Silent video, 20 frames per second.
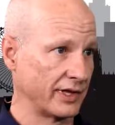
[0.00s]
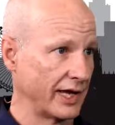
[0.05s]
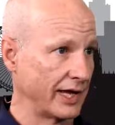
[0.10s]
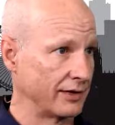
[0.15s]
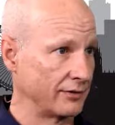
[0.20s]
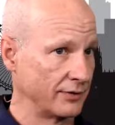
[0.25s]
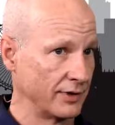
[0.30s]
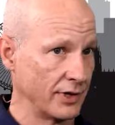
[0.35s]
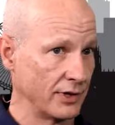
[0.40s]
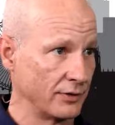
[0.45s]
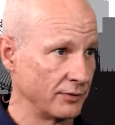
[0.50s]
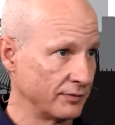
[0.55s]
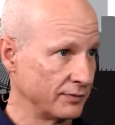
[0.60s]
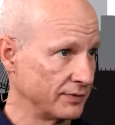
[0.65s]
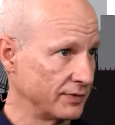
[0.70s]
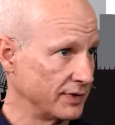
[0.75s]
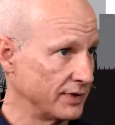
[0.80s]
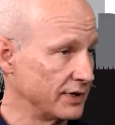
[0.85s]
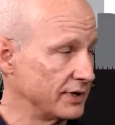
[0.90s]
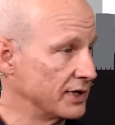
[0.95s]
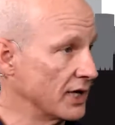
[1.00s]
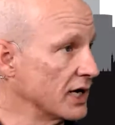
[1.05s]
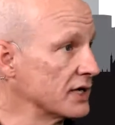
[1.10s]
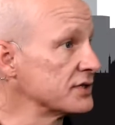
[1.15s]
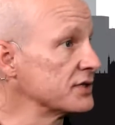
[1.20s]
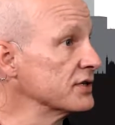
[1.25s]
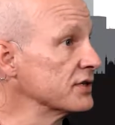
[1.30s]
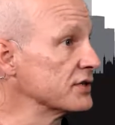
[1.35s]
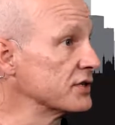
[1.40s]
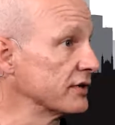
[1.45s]
I don't know,
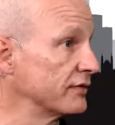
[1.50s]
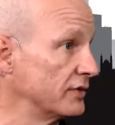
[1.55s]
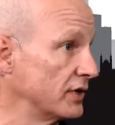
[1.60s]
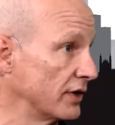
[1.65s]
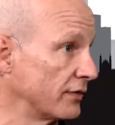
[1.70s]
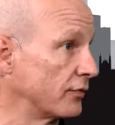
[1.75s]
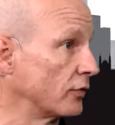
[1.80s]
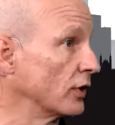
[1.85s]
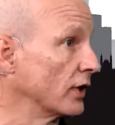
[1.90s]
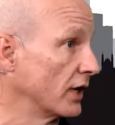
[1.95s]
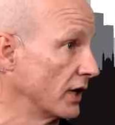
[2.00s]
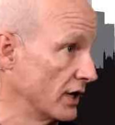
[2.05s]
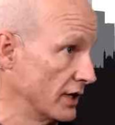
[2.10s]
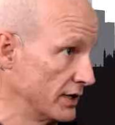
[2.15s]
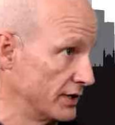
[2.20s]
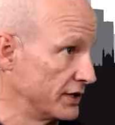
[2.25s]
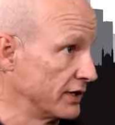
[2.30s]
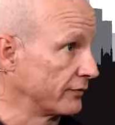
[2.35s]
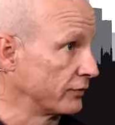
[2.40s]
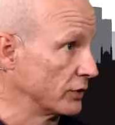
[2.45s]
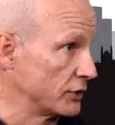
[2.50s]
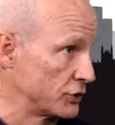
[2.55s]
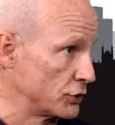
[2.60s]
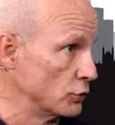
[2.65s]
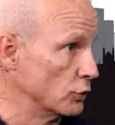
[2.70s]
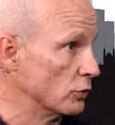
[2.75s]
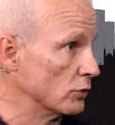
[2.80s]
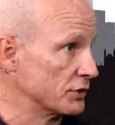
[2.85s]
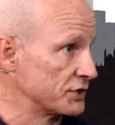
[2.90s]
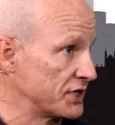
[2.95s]
dozens of different
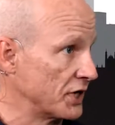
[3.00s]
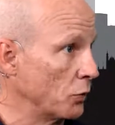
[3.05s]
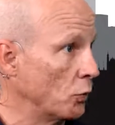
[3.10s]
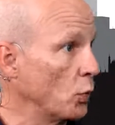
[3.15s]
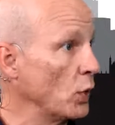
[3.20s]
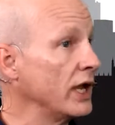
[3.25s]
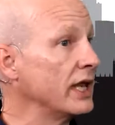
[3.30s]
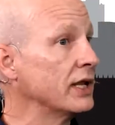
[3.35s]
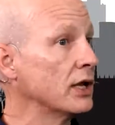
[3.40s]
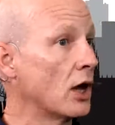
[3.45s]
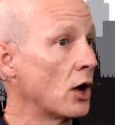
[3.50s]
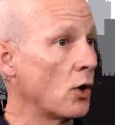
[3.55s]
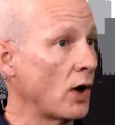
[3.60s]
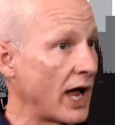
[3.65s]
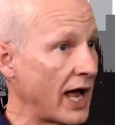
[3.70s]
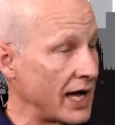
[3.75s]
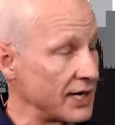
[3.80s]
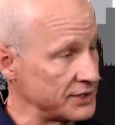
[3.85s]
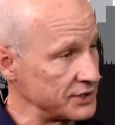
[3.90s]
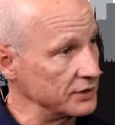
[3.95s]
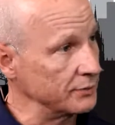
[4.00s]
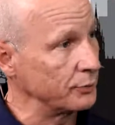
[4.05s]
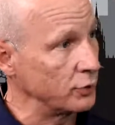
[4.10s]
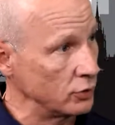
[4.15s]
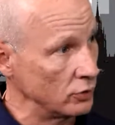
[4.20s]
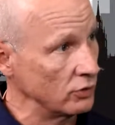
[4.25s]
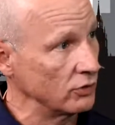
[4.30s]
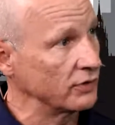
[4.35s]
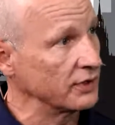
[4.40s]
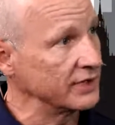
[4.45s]
tools, and we know how to
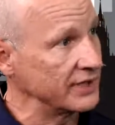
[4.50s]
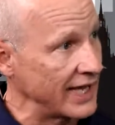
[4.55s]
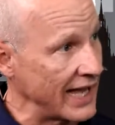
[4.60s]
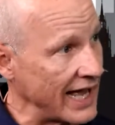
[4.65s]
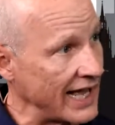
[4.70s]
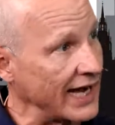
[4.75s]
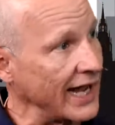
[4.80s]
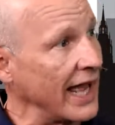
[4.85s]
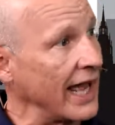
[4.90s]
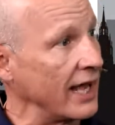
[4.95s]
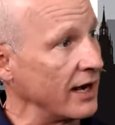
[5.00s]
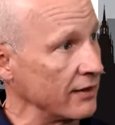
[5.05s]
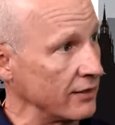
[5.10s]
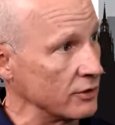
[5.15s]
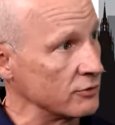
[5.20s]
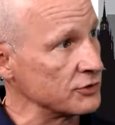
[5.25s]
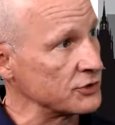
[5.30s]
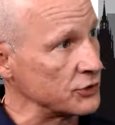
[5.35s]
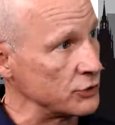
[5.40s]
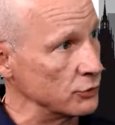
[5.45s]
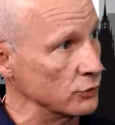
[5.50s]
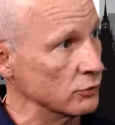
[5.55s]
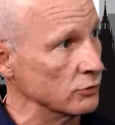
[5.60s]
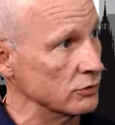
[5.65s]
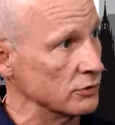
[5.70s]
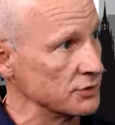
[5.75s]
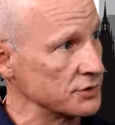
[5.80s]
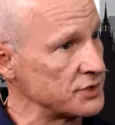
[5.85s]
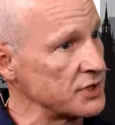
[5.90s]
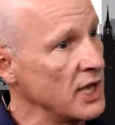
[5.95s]
pull the data out of those
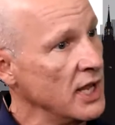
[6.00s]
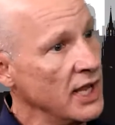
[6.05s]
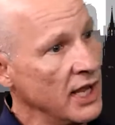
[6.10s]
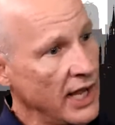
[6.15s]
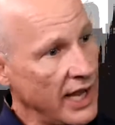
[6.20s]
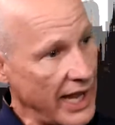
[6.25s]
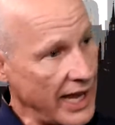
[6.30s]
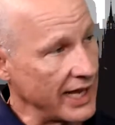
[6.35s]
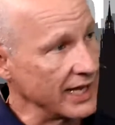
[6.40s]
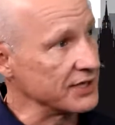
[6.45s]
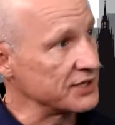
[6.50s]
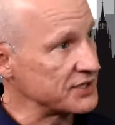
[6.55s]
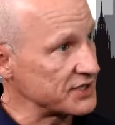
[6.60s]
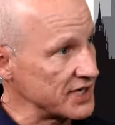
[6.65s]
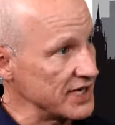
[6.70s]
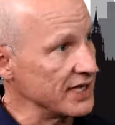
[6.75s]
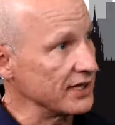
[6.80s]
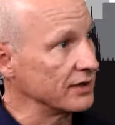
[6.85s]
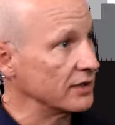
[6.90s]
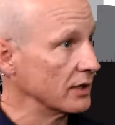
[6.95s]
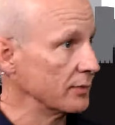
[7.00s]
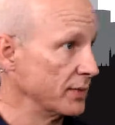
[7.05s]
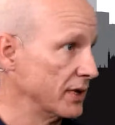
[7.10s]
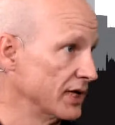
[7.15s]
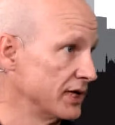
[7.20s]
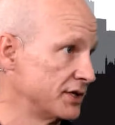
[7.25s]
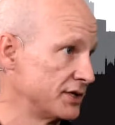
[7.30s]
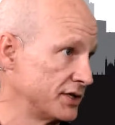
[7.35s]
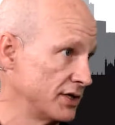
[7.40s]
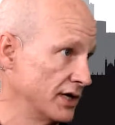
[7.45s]
tools and sync them
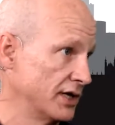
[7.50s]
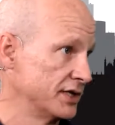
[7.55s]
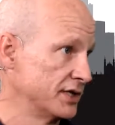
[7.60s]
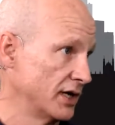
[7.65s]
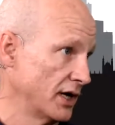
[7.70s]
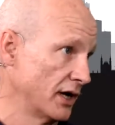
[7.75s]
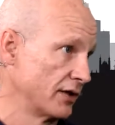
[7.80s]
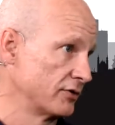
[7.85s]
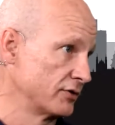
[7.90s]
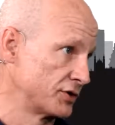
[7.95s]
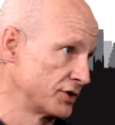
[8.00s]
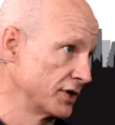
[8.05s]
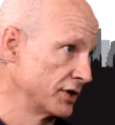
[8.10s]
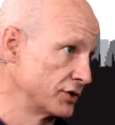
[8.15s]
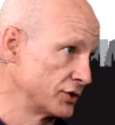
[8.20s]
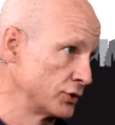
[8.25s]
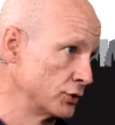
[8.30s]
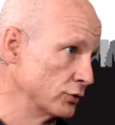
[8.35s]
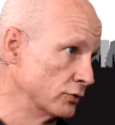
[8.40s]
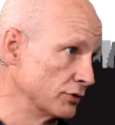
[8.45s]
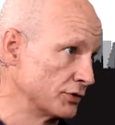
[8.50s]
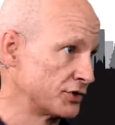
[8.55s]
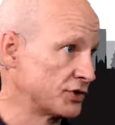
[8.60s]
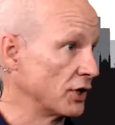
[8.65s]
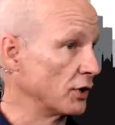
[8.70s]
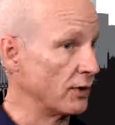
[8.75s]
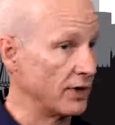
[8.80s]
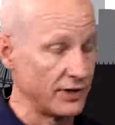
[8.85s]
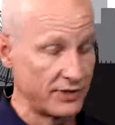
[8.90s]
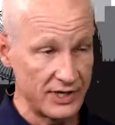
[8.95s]
into other such tools.
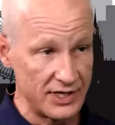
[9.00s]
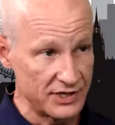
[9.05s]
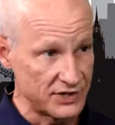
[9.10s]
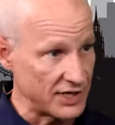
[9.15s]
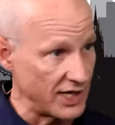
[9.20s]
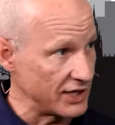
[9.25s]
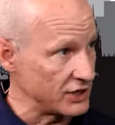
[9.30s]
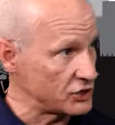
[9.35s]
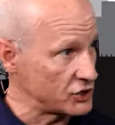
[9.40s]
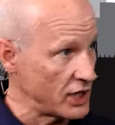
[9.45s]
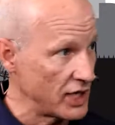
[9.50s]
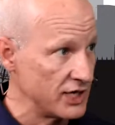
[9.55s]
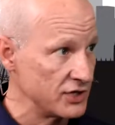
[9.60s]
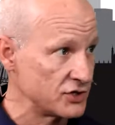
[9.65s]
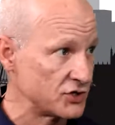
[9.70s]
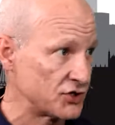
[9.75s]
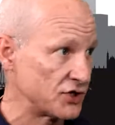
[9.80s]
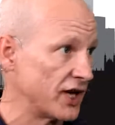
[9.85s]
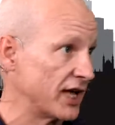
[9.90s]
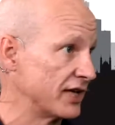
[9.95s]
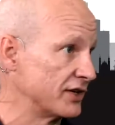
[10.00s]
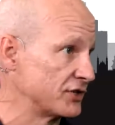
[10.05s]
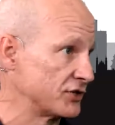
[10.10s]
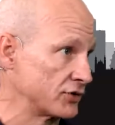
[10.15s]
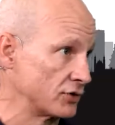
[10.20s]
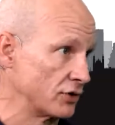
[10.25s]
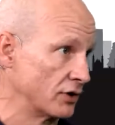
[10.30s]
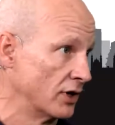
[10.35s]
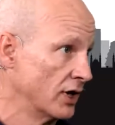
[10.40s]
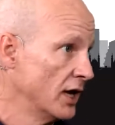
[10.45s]
So things like change
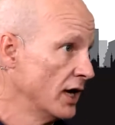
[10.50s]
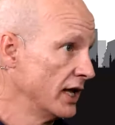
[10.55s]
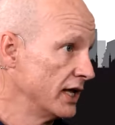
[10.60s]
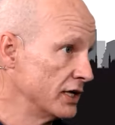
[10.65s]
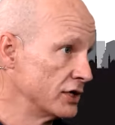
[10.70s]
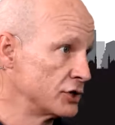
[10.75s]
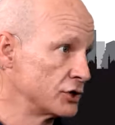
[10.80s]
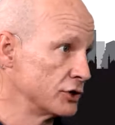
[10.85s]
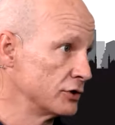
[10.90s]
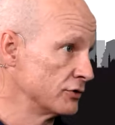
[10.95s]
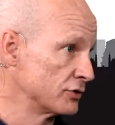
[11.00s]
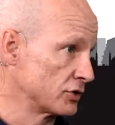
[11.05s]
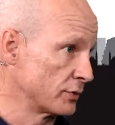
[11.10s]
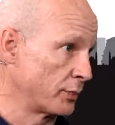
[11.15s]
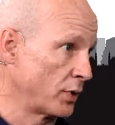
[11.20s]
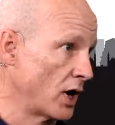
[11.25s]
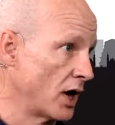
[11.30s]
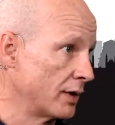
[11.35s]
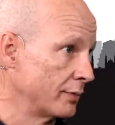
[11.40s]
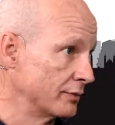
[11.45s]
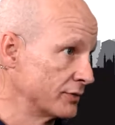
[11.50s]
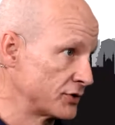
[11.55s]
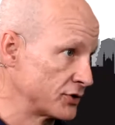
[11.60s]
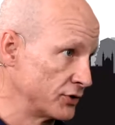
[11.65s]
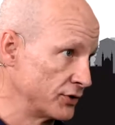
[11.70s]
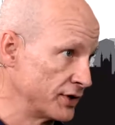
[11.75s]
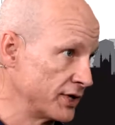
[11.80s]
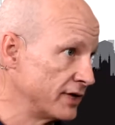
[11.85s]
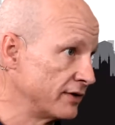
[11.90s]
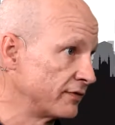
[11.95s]
sets or issues or
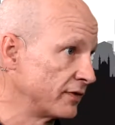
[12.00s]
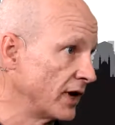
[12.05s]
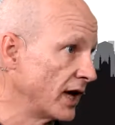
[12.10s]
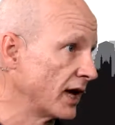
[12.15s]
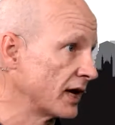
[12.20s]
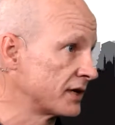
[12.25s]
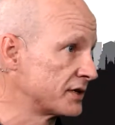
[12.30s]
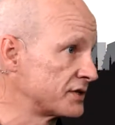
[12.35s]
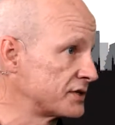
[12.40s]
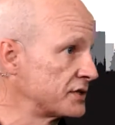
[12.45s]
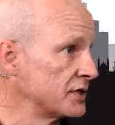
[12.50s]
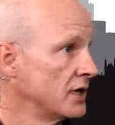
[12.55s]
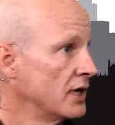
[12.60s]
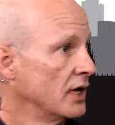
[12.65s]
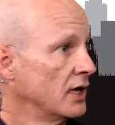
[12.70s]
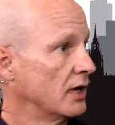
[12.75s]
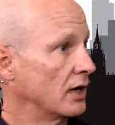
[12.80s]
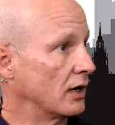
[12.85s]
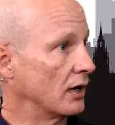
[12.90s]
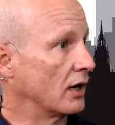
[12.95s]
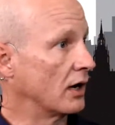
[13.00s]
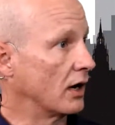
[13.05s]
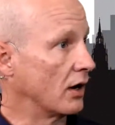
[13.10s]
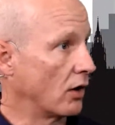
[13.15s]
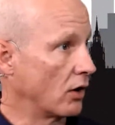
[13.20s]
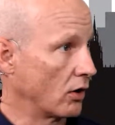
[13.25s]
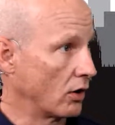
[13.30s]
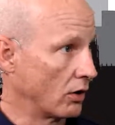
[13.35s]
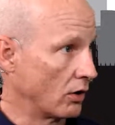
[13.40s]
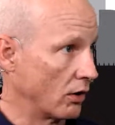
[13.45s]
problems or defects
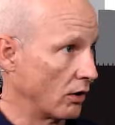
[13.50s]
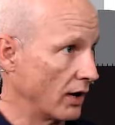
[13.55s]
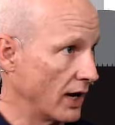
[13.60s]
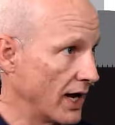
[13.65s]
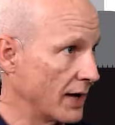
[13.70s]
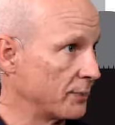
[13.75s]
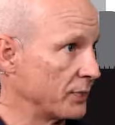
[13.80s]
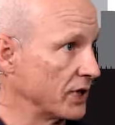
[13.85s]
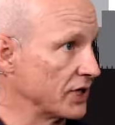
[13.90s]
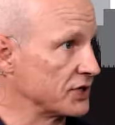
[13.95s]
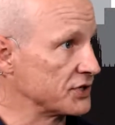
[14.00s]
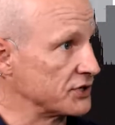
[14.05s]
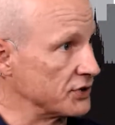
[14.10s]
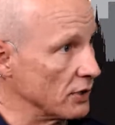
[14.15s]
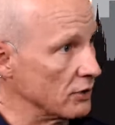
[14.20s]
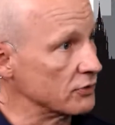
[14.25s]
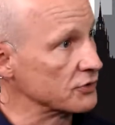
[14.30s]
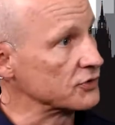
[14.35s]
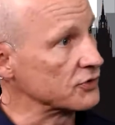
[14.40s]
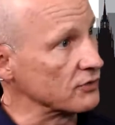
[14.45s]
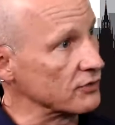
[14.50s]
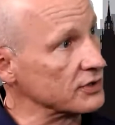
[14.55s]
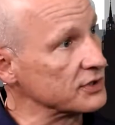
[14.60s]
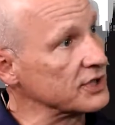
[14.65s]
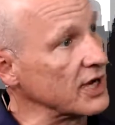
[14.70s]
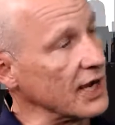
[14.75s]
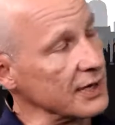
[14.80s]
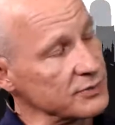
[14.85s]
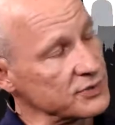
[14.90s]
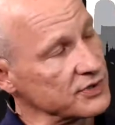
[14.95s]
or epics, those are the
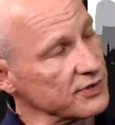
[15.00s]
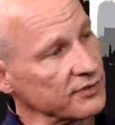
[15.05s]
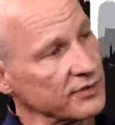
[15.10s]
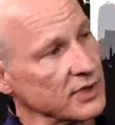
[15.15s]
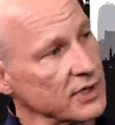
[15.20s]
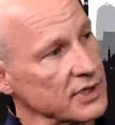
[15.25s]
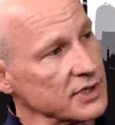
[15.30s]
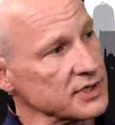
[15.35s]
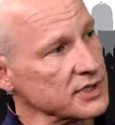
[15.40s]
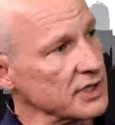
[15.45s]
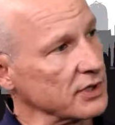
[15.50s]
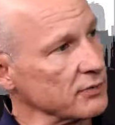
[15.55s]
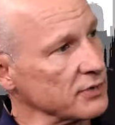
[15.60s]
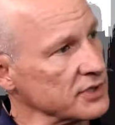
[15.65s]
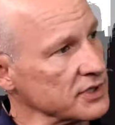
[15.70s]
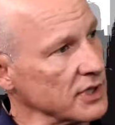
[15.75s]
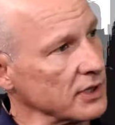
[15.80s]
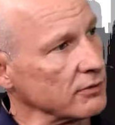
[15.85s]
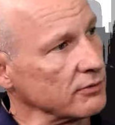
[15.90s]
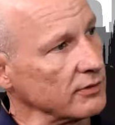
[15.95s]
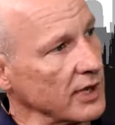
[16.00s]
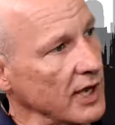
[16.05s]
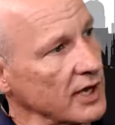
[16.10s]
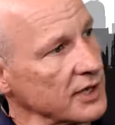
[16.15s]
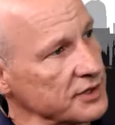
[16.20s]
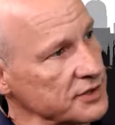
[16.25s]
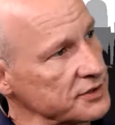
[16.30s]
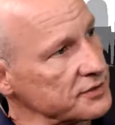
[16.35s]
types of things that we synchronize.